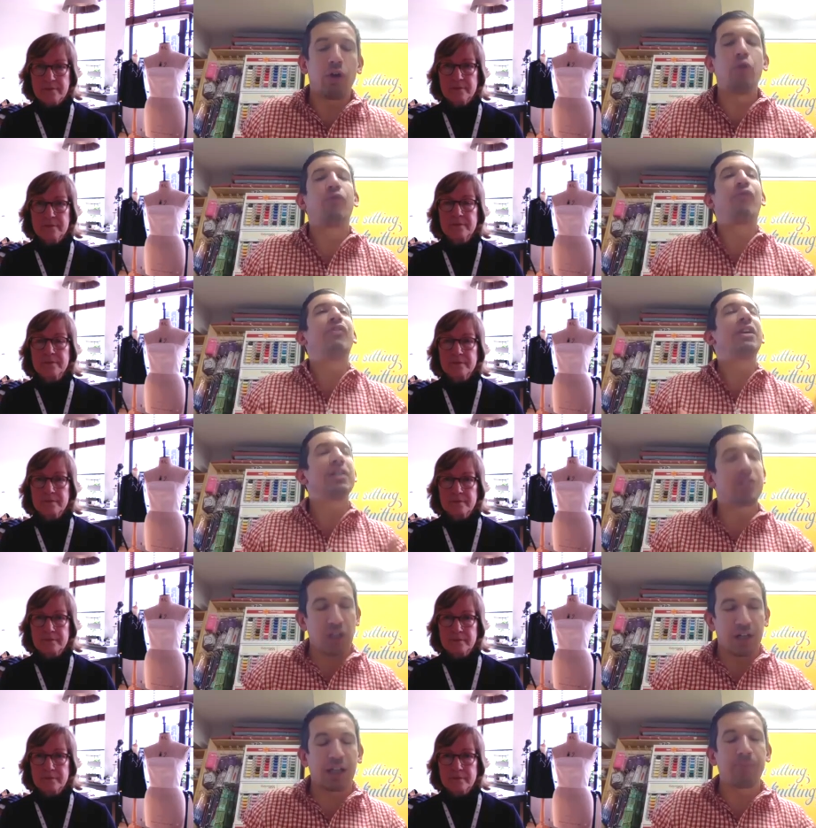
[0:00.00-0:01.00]
Speaker 1: who feel
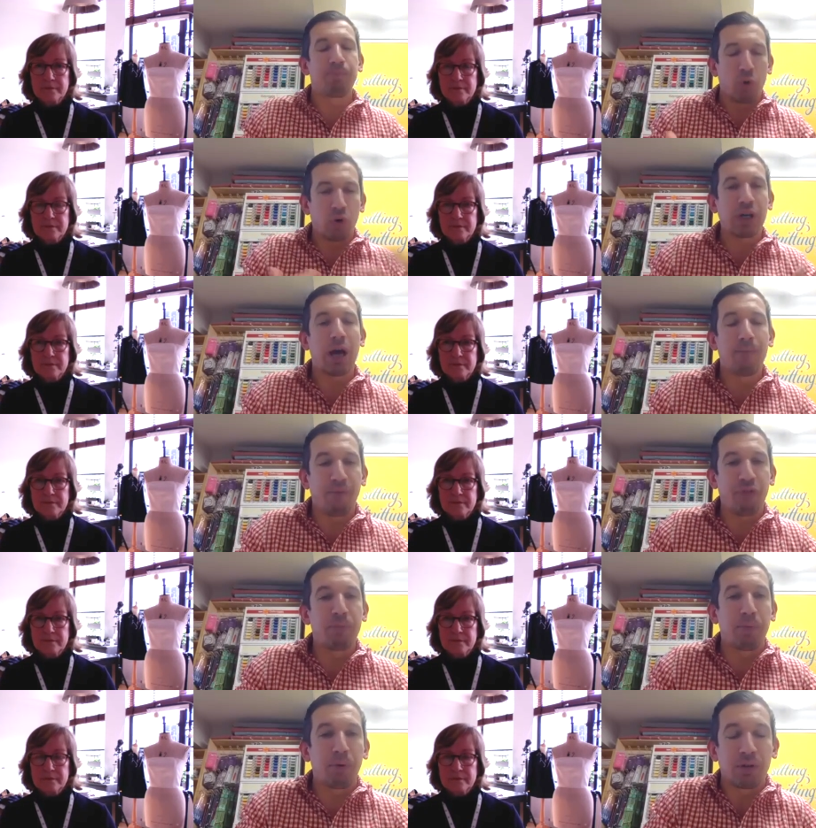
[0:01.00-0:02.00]
certainly more
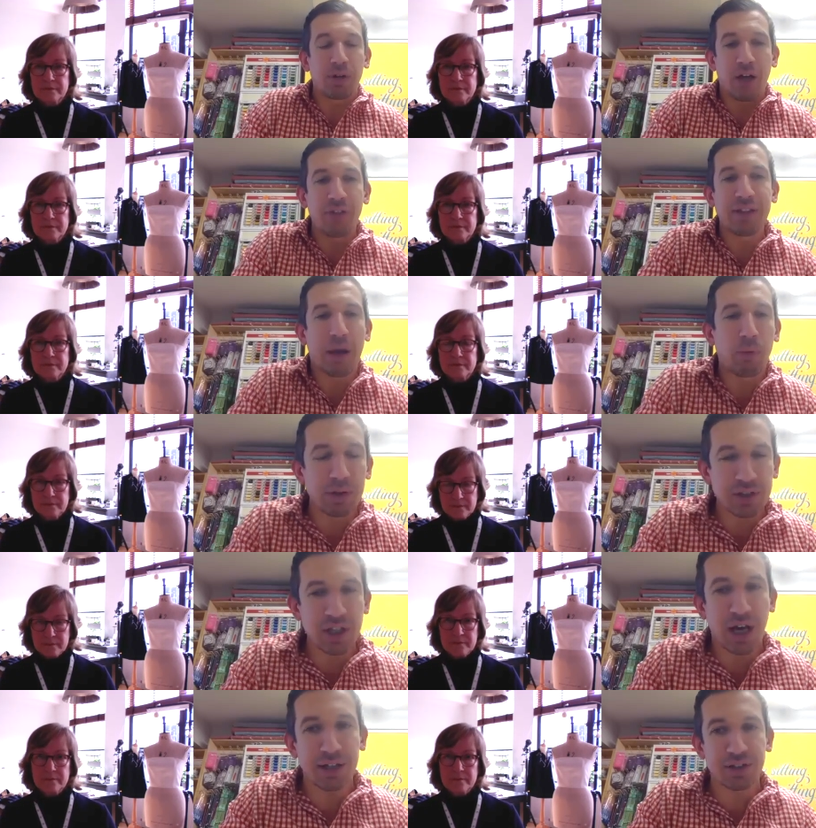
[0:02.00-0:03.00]
comfortable. I think that will
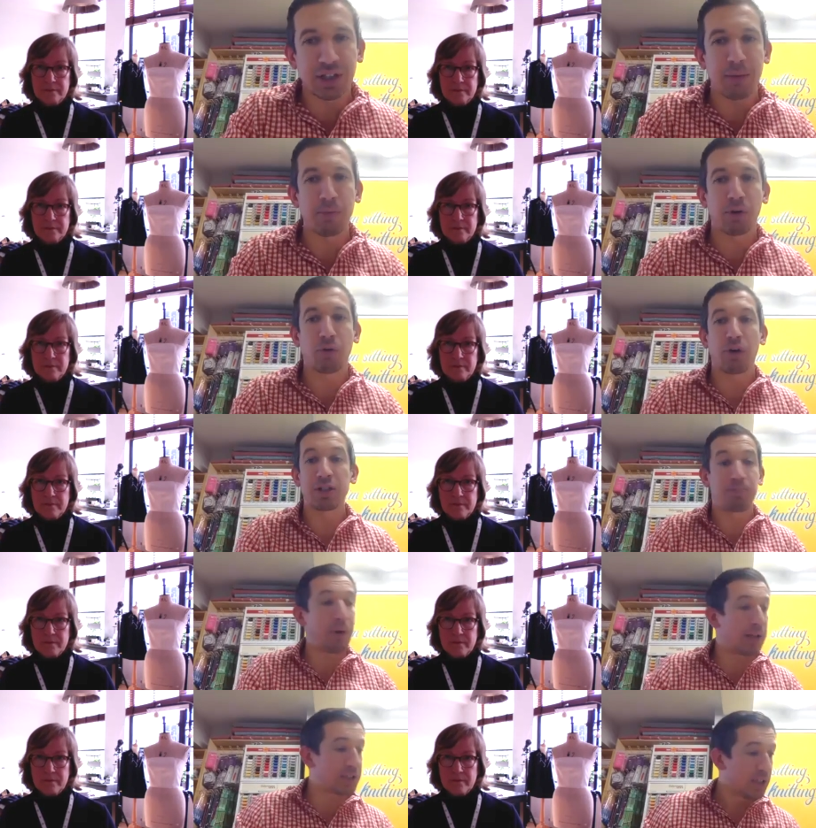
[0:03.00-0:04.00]
start to come across.
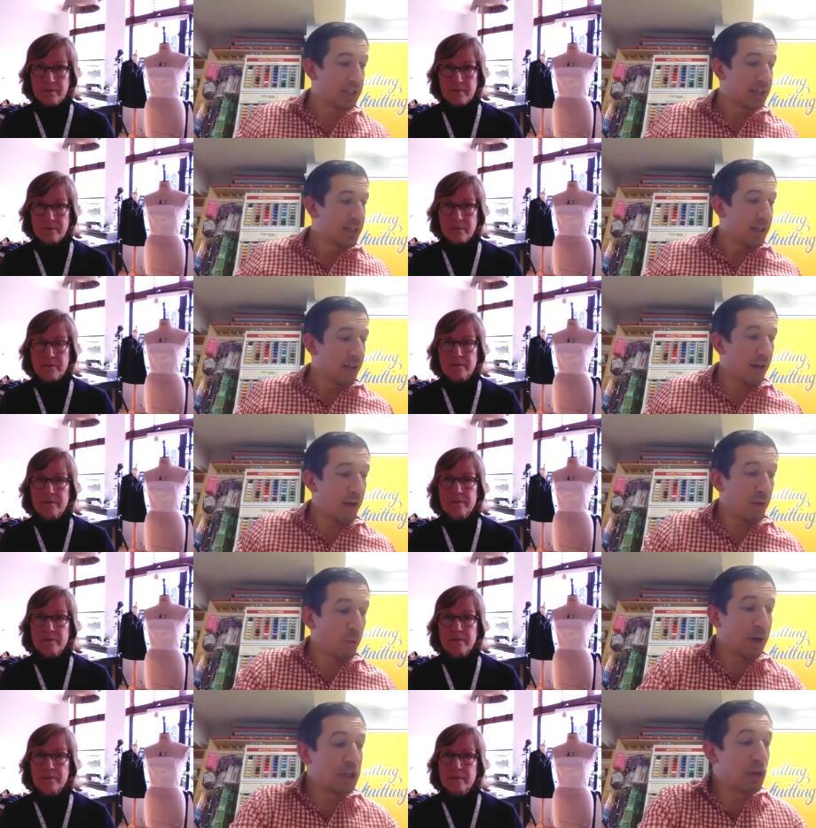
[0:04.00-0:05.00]
But
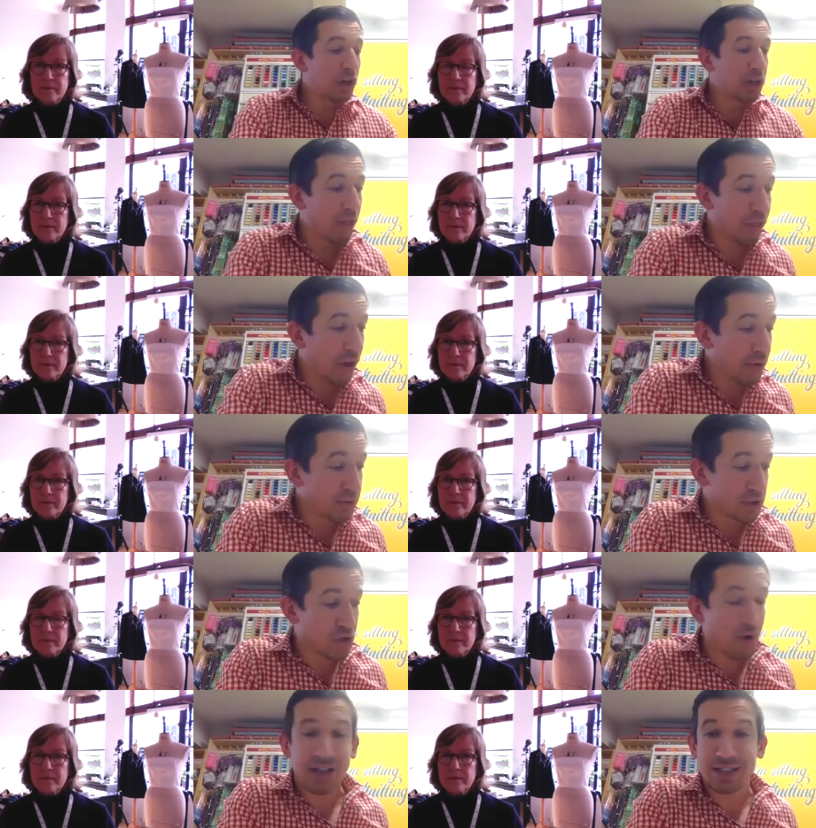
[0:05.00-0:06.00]
when you look at
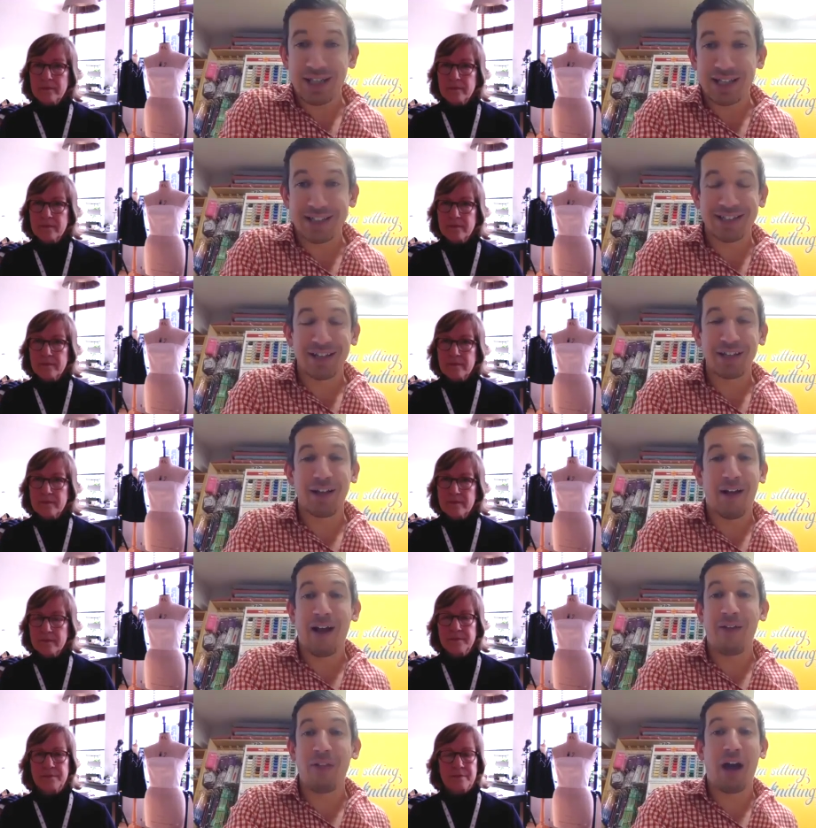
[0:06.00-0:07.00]
those dresses
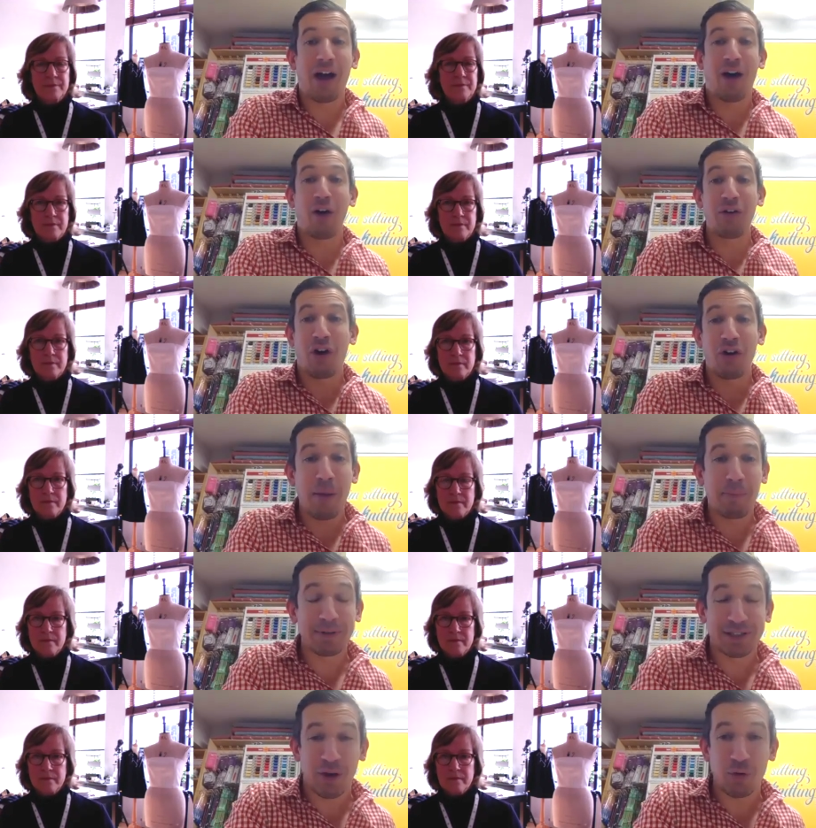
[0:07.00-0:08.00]
uh, mm-hmm. uh on on
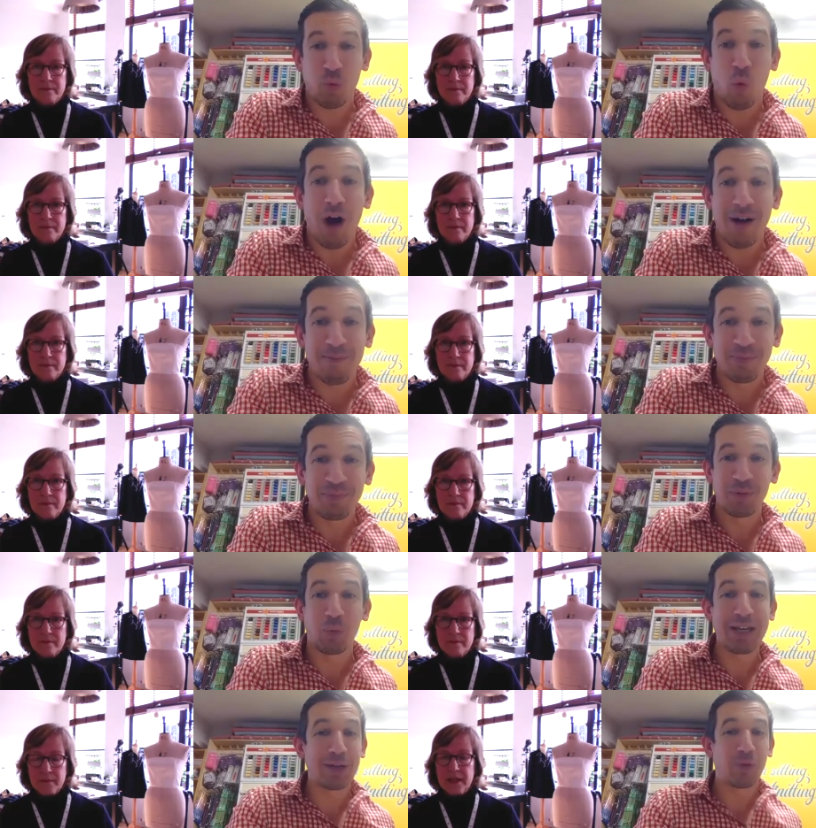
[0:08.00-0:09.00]
episode one,
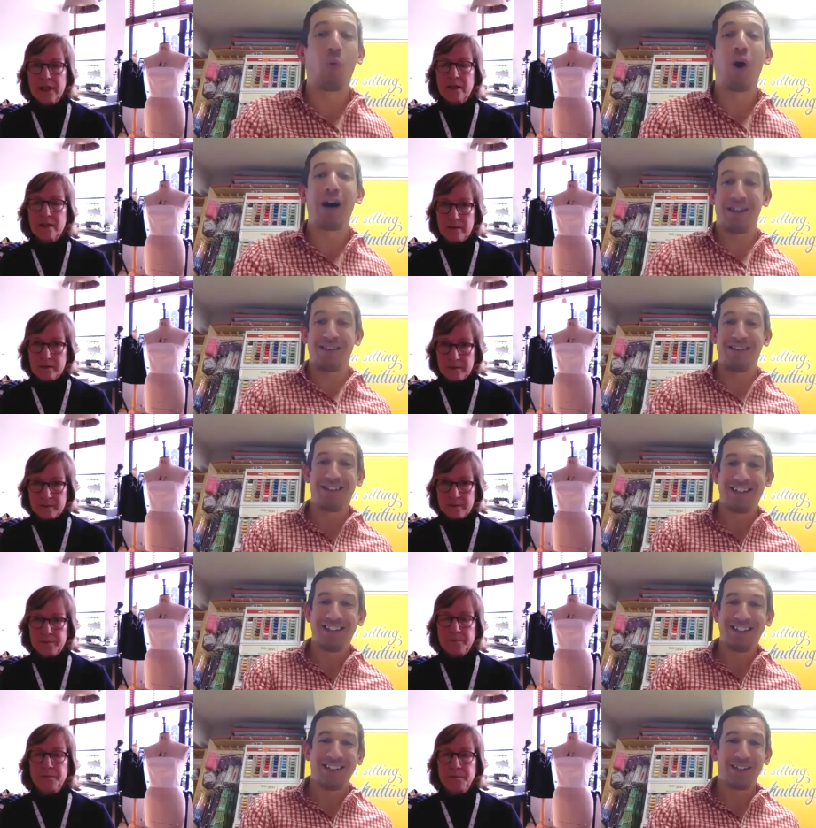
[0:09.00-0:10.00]
week one,
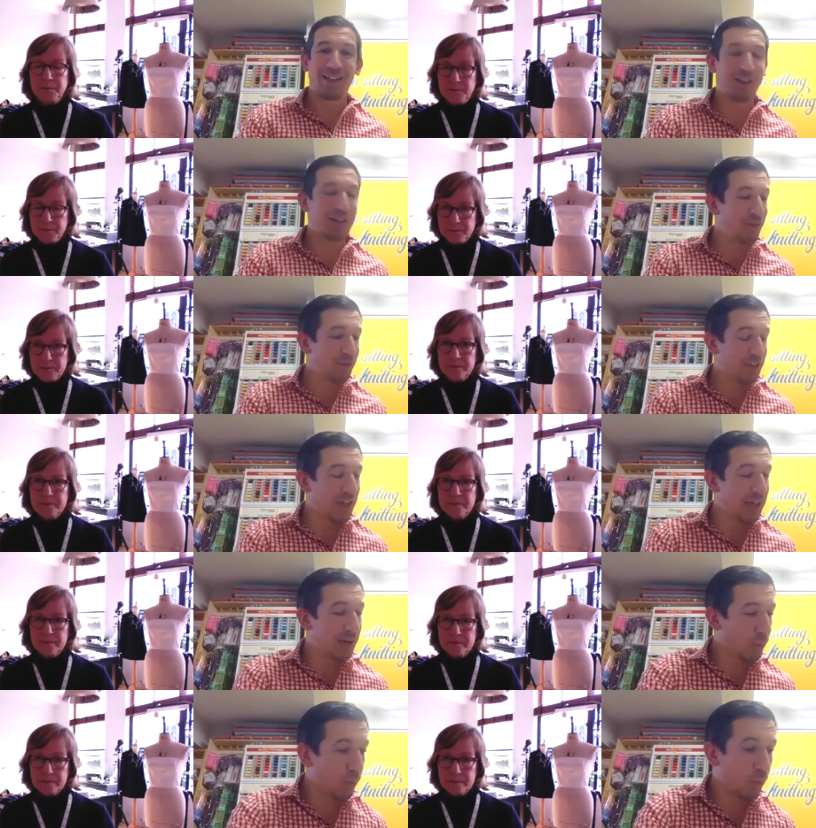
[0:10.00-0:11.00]
mm-hmm. you
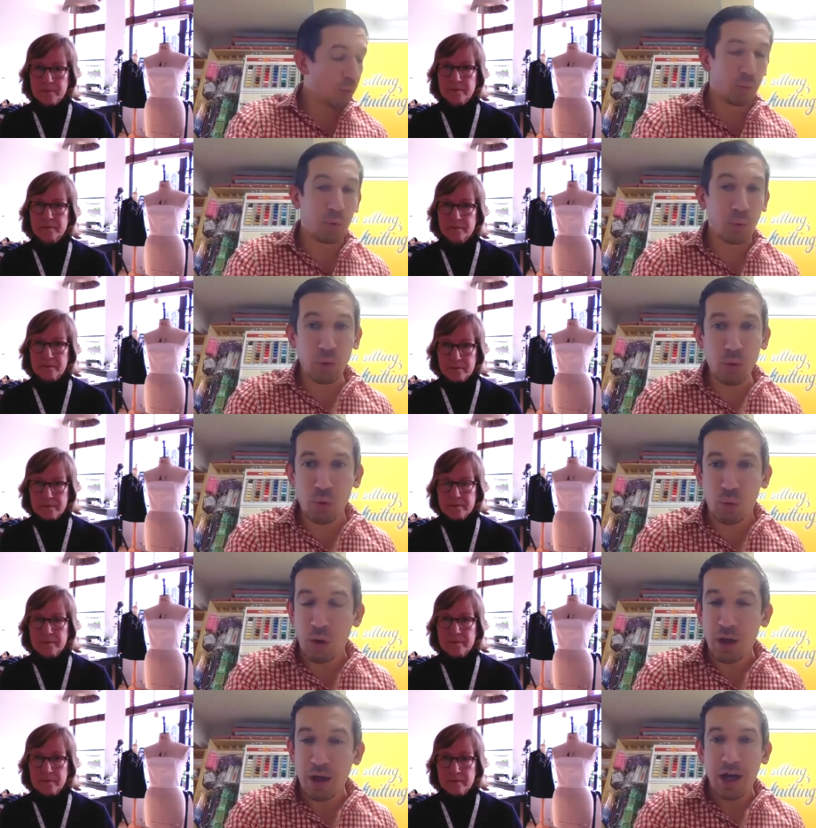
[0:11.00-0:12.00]
think,
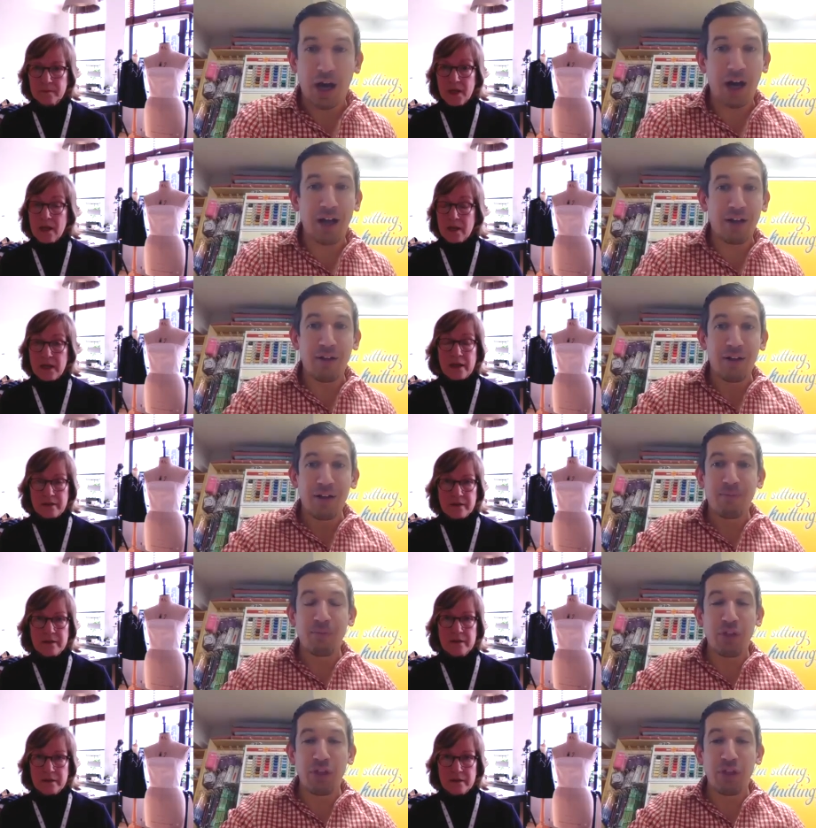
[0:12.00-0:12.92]
"Ooh, uh, yes."